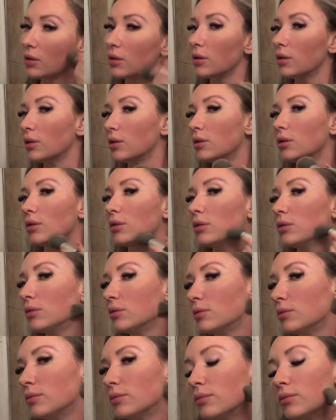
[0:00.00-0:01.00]

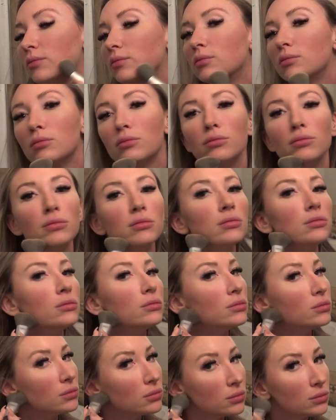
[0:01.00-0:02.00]

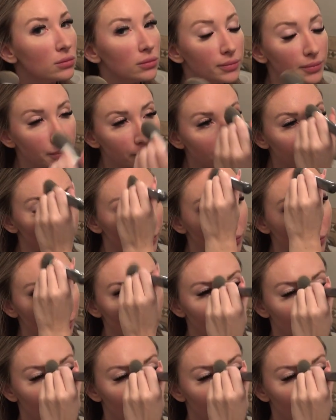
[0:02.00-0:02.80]
Nothing is said.